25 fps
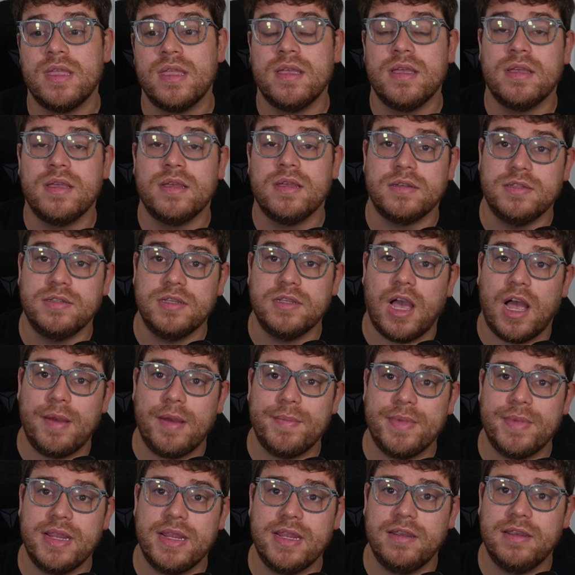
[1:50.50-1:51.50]

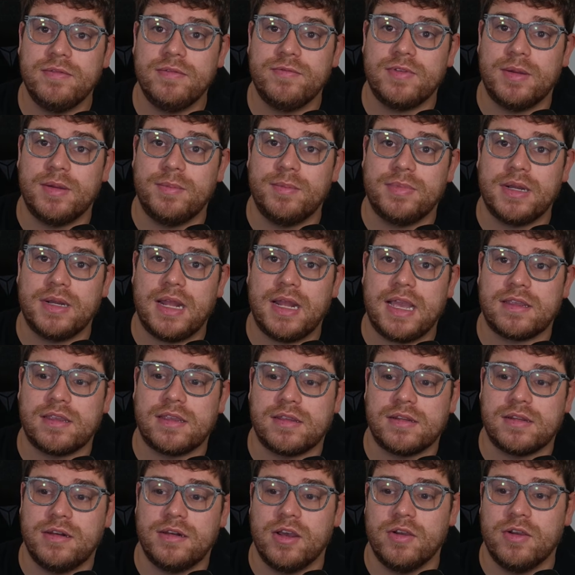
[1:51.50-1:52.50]
Yami from Black
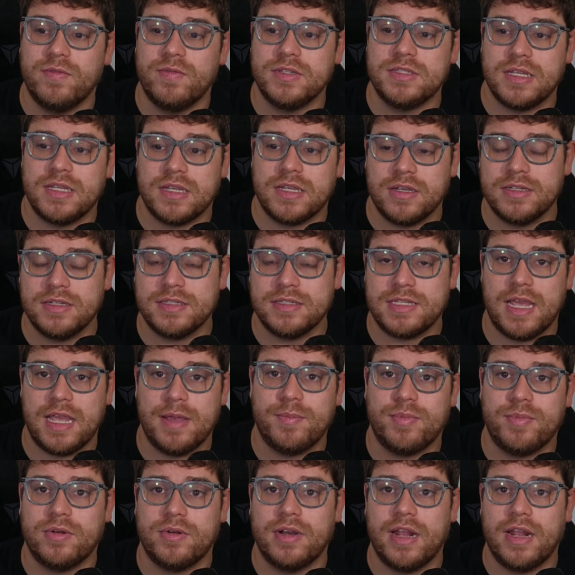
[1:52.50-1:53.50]
Clover is a good
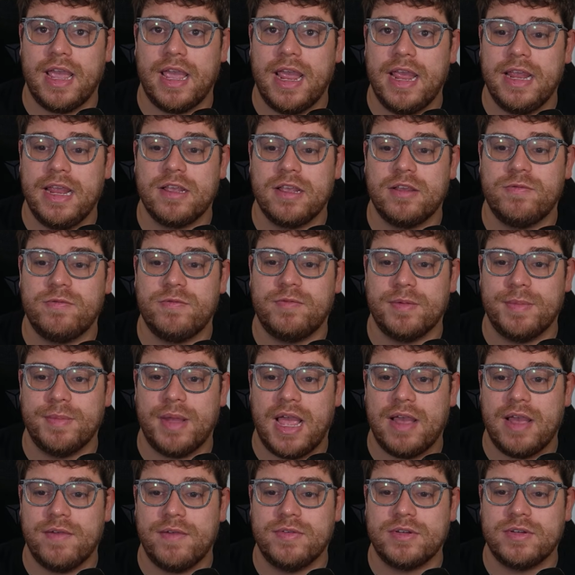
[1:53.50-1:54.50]
example. Aang from
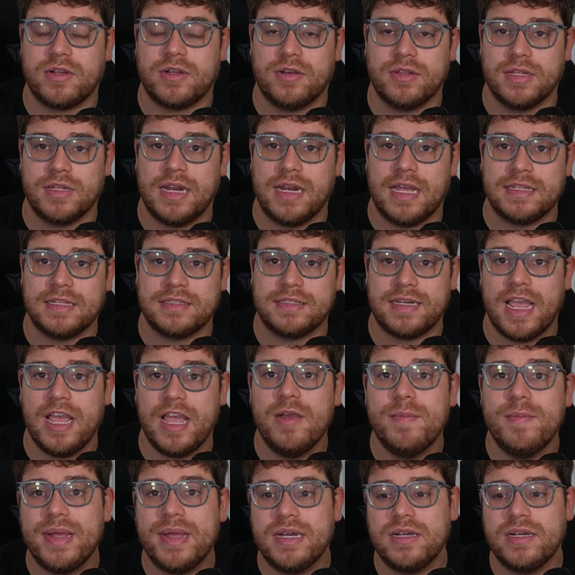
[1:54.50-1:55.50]
Avatar The Last
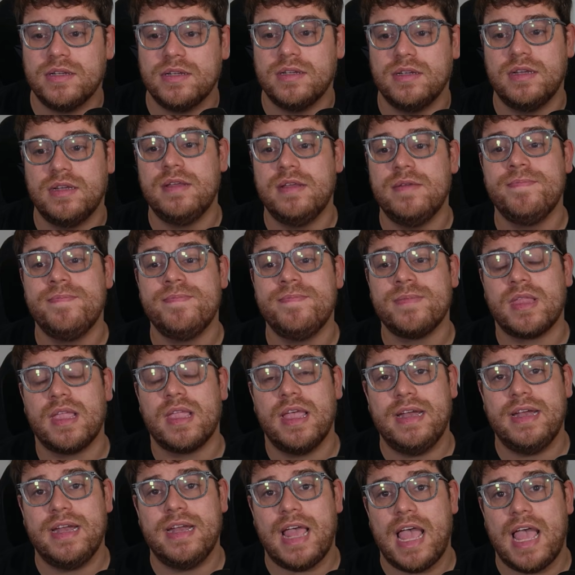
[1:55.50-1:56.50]
Airbender.
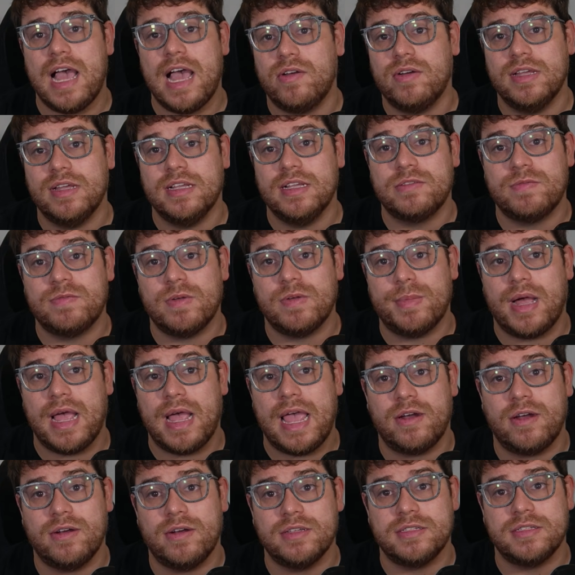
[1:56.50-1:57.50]
And Alice from
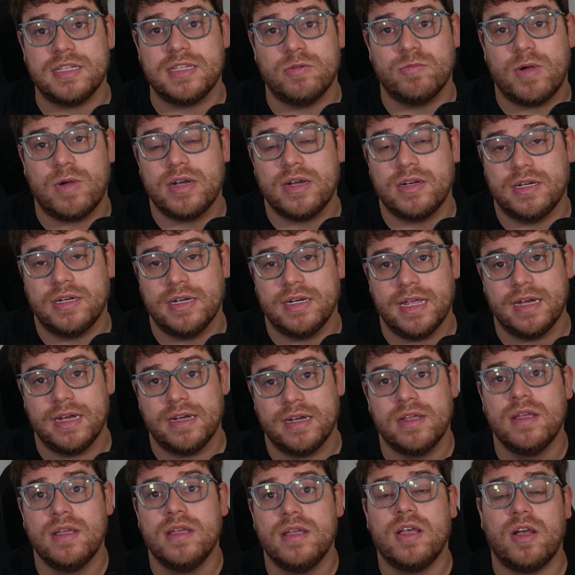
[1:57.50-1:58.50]
Alice in Wonderland
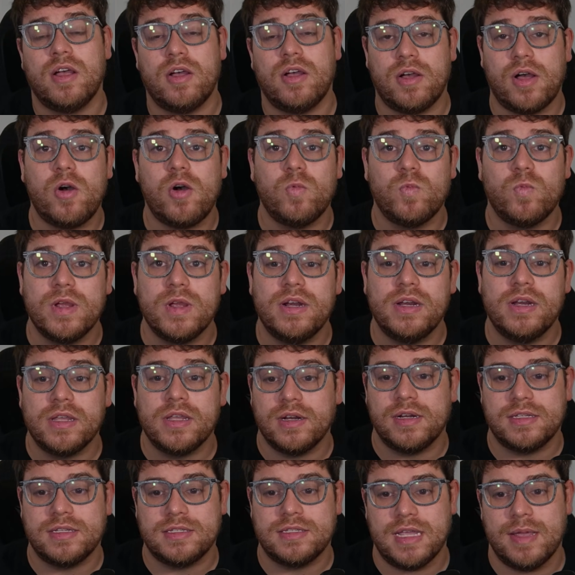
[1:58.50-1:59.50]
are all really good
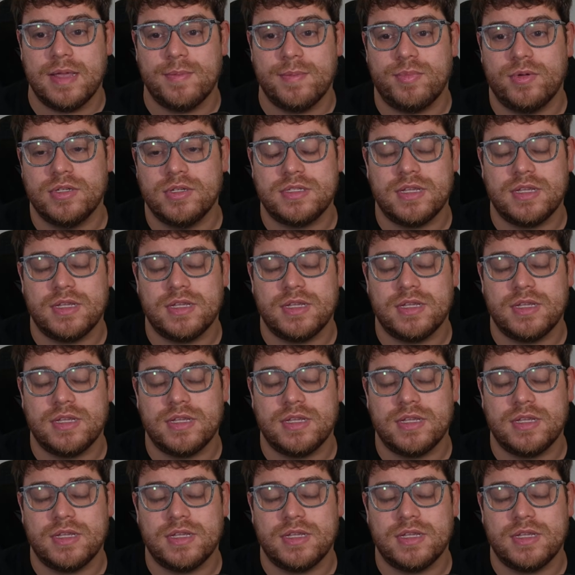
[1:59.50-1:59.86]
examples of